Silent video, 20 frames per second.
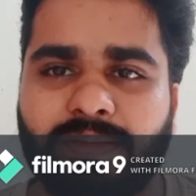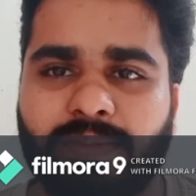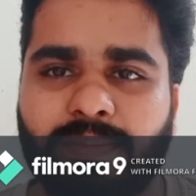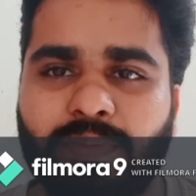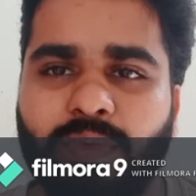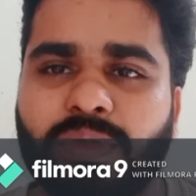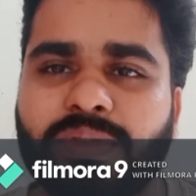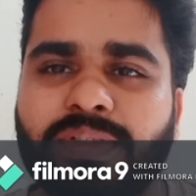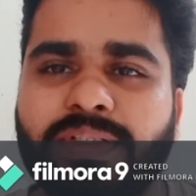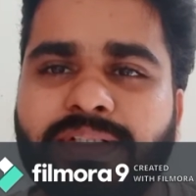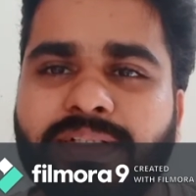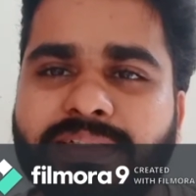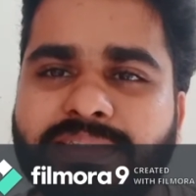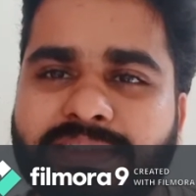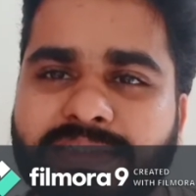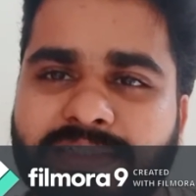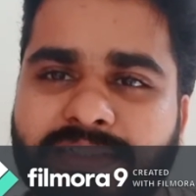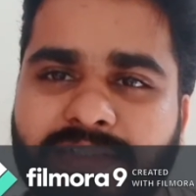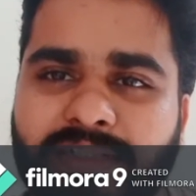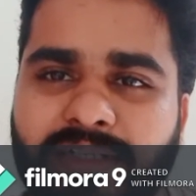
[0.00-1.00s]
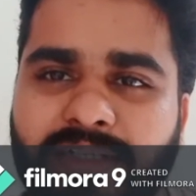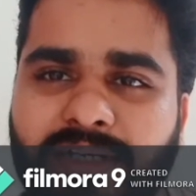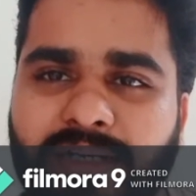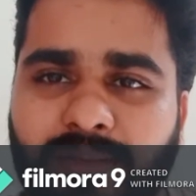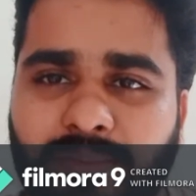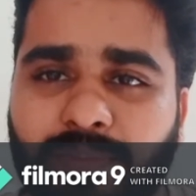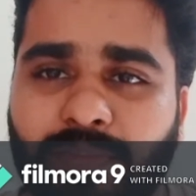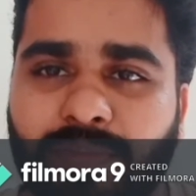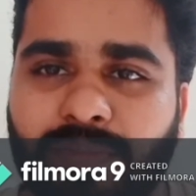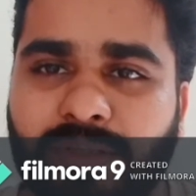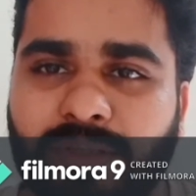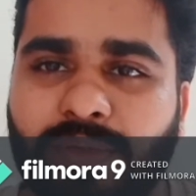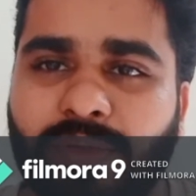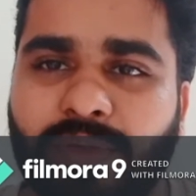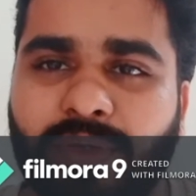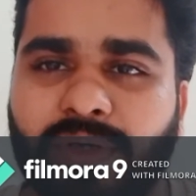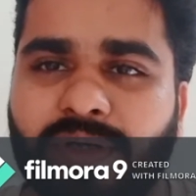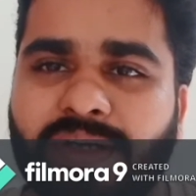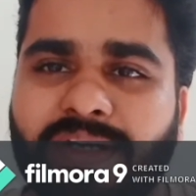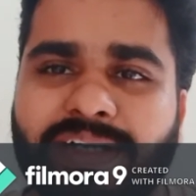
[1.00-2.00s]
both do
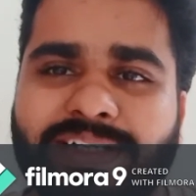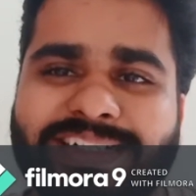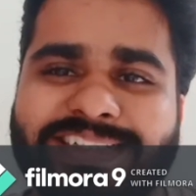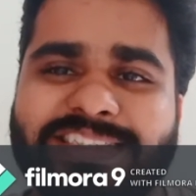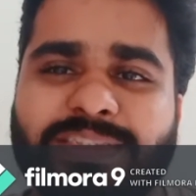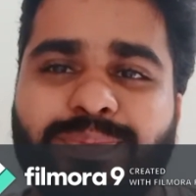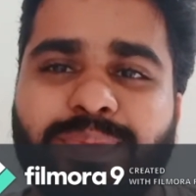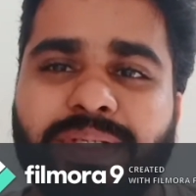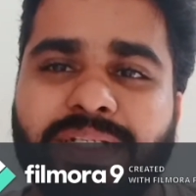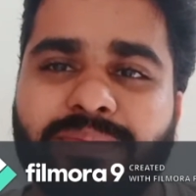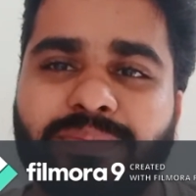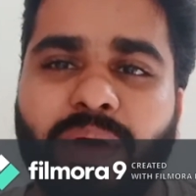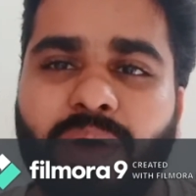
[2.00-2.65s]
not respect